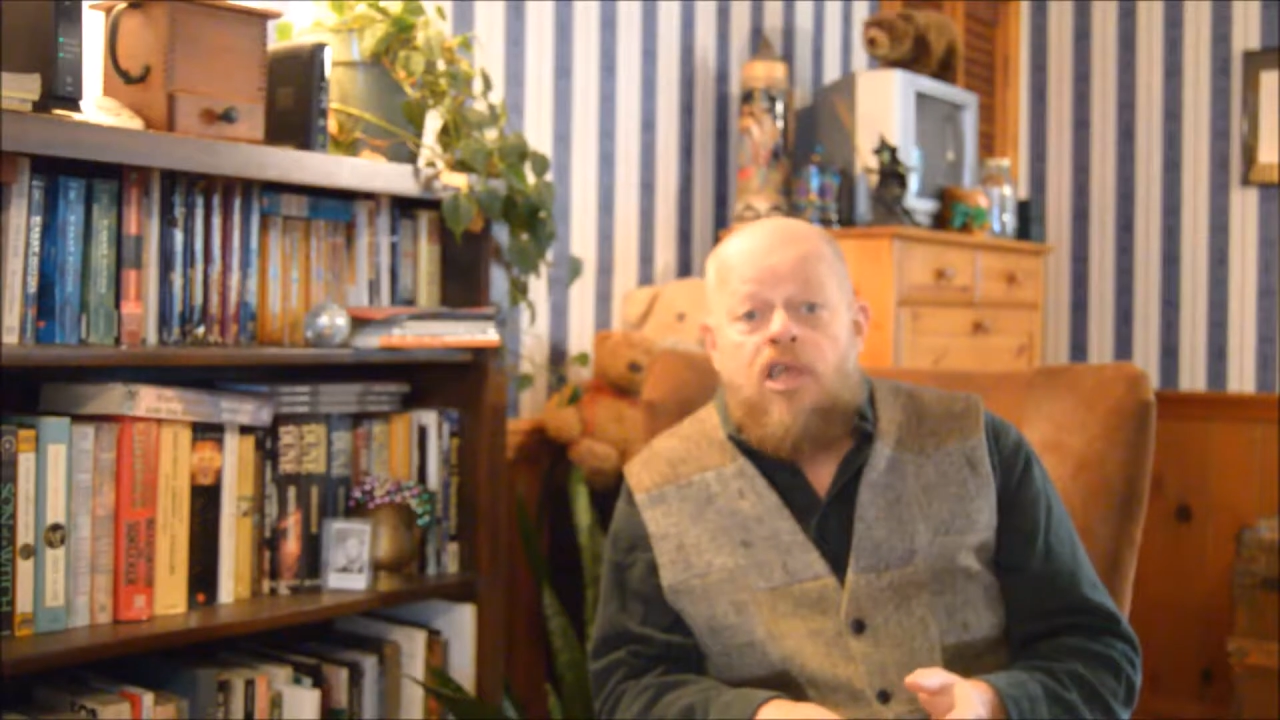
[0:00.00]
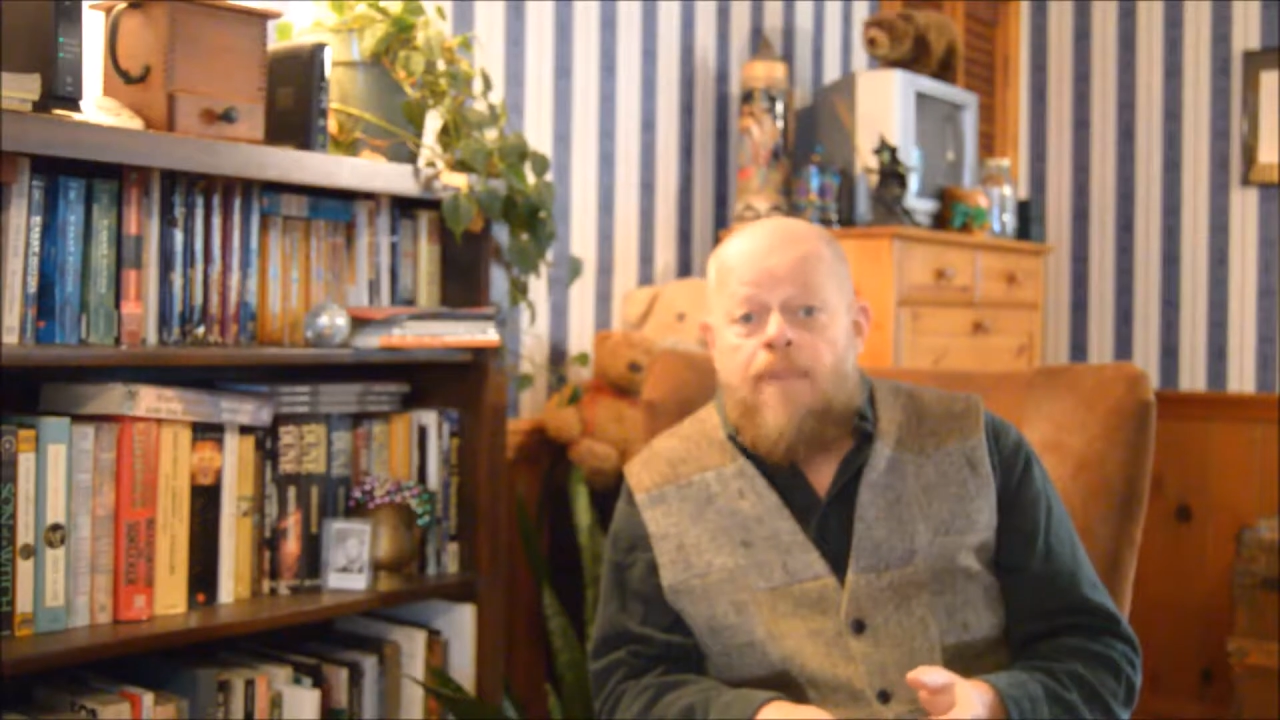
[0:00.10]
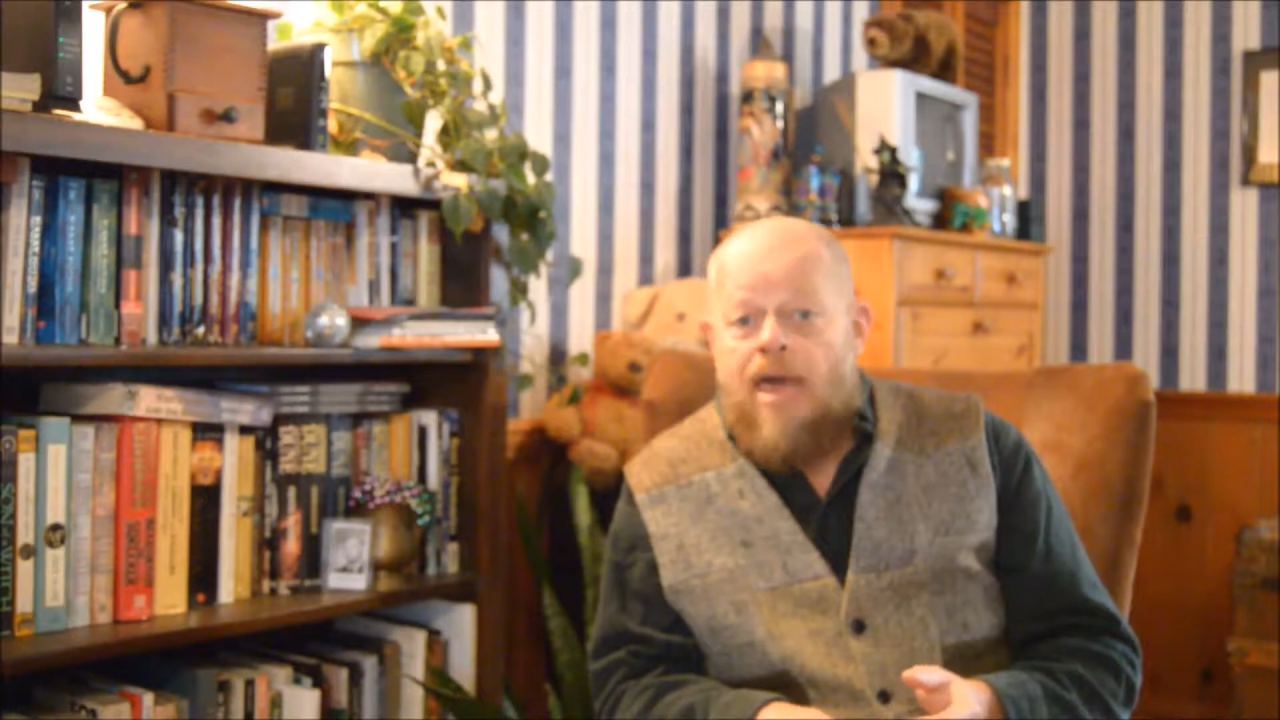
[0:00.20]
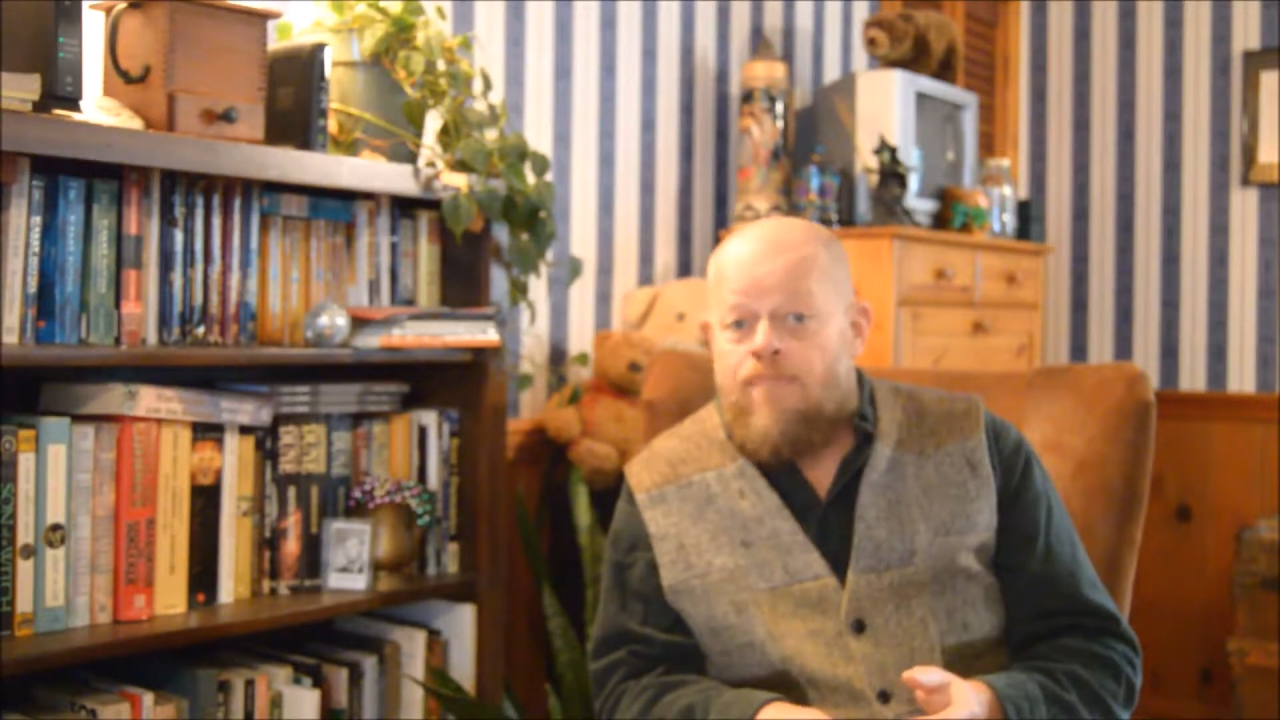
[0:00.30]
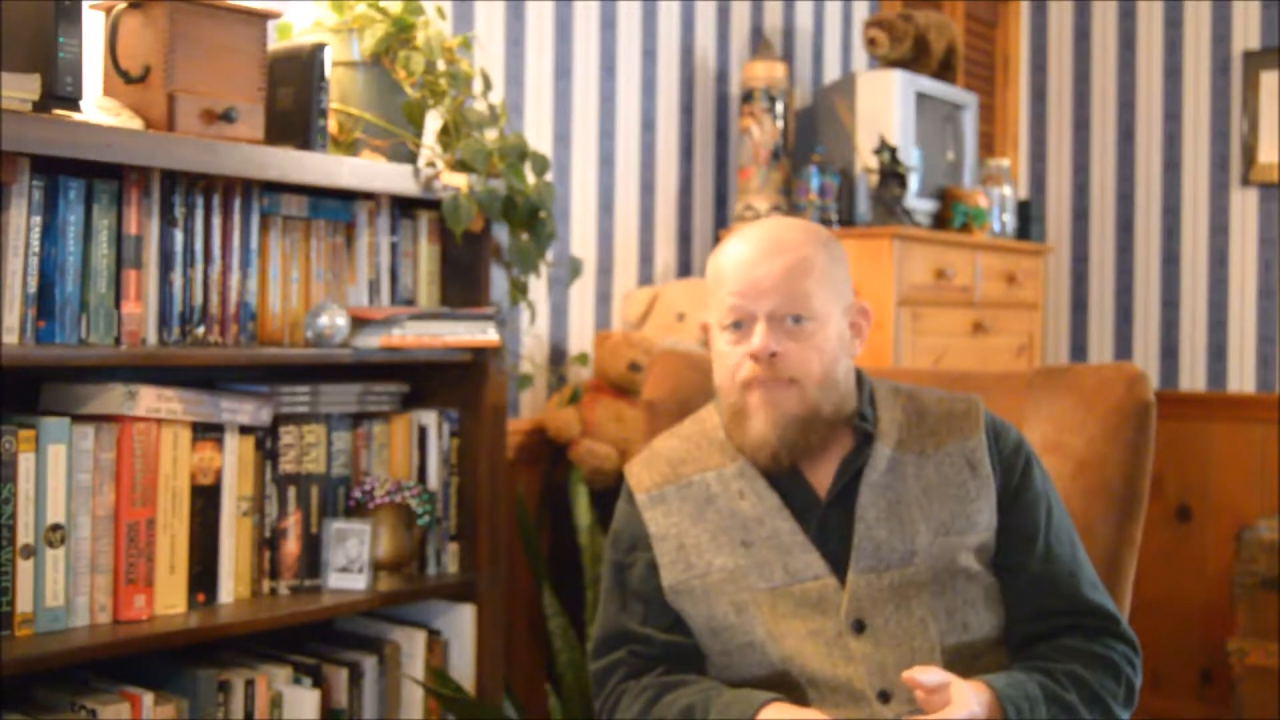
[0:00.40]

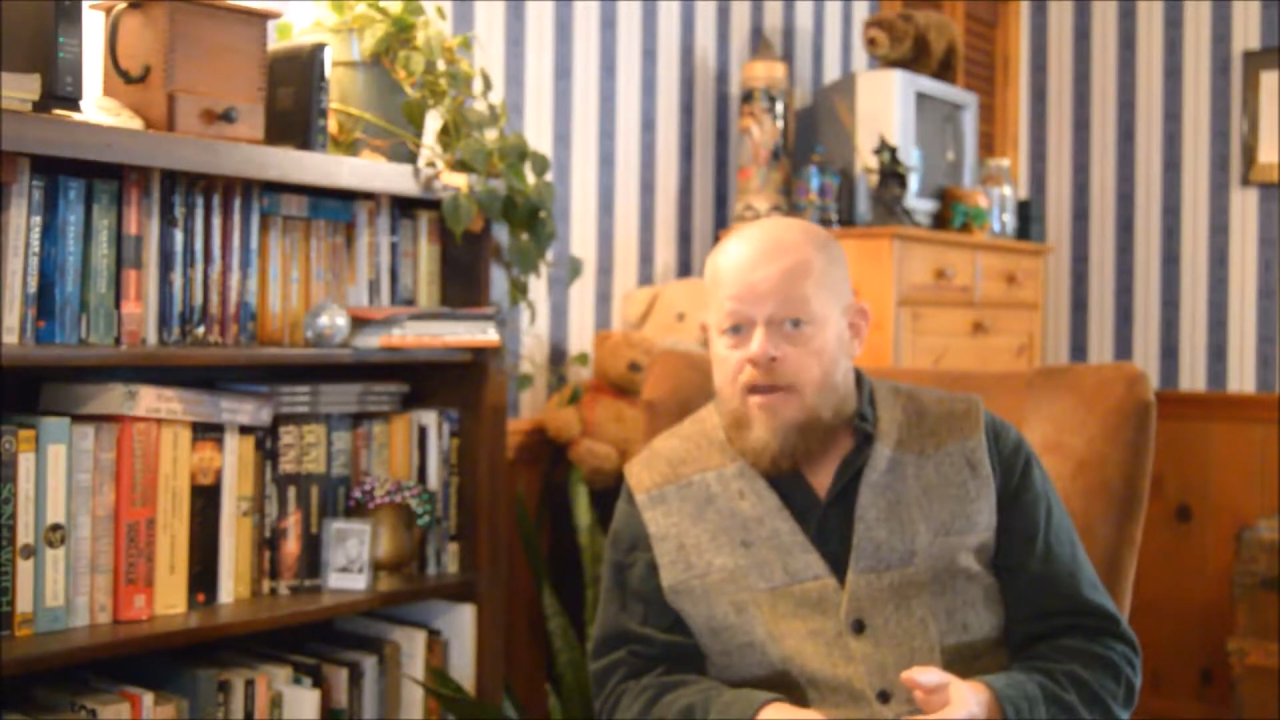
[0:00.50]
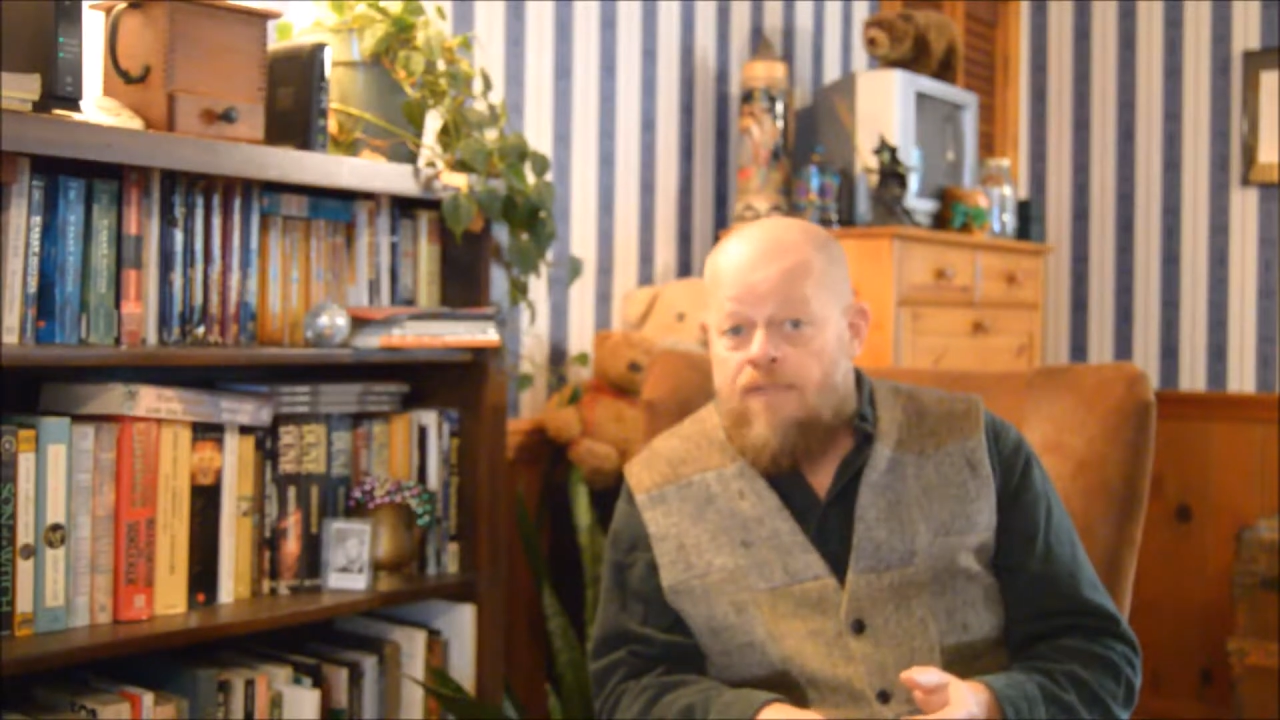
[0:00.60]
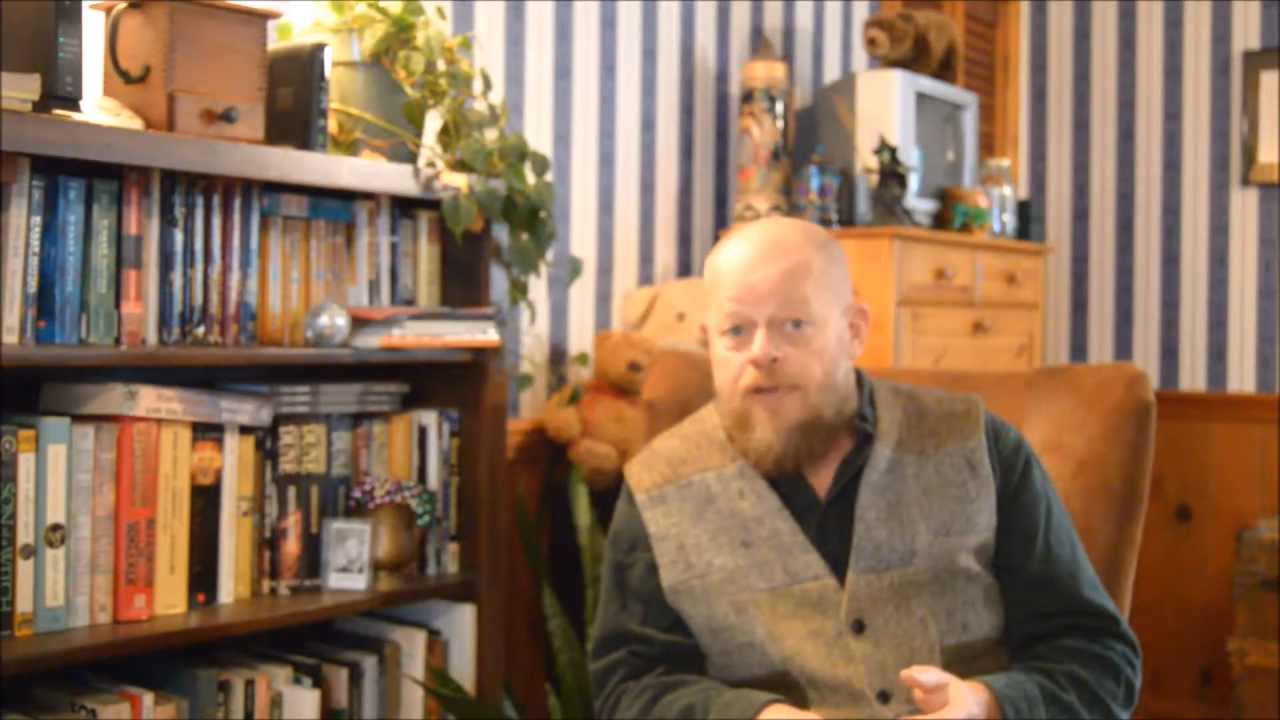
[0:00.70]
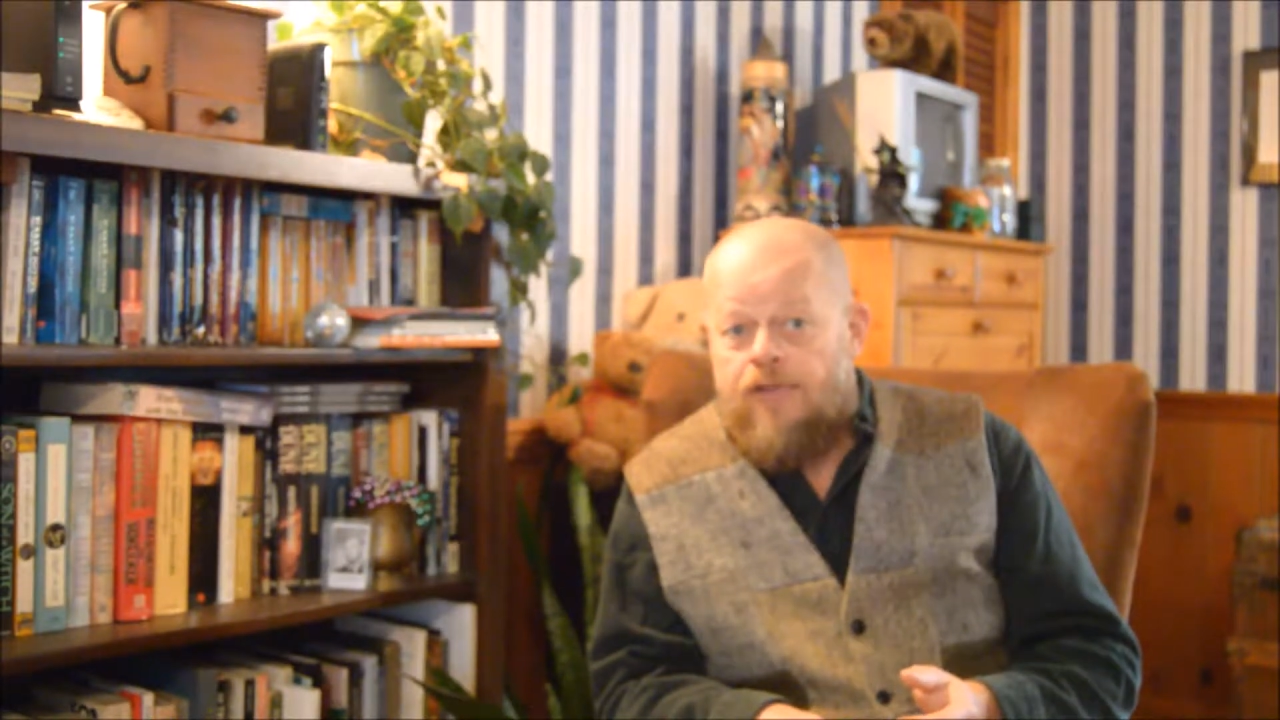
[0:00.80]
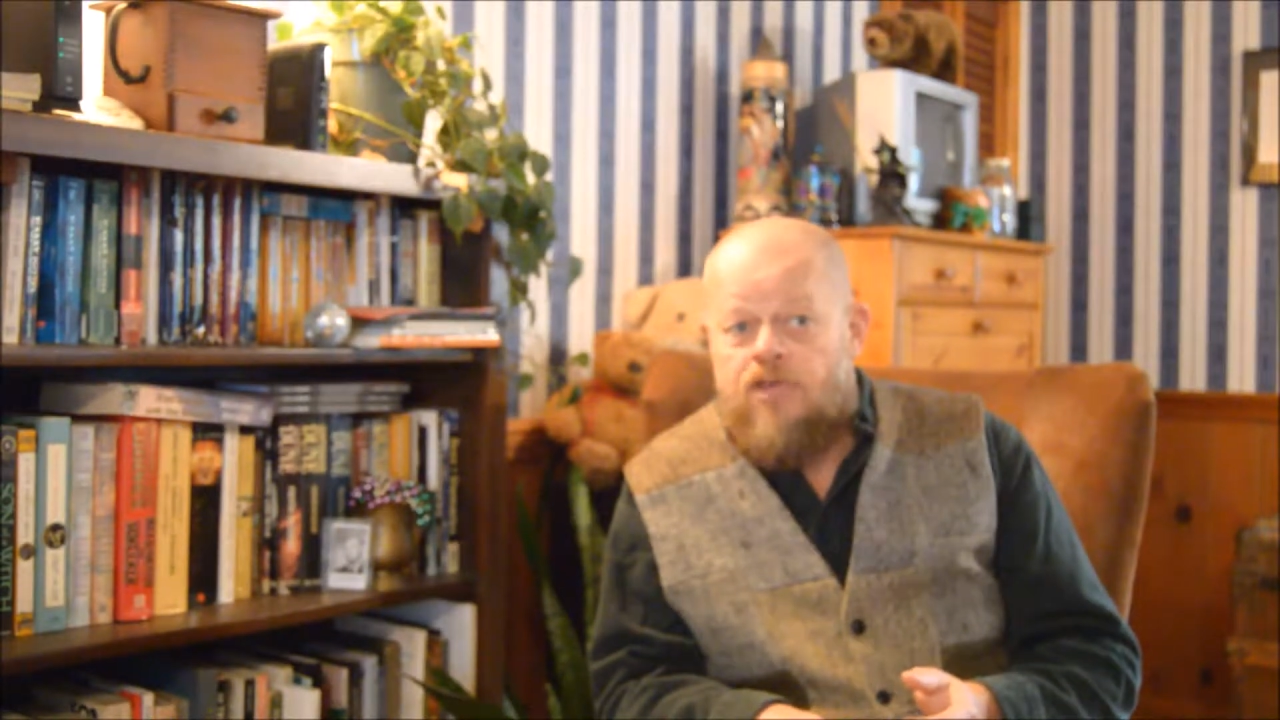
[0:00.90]
amount of benefits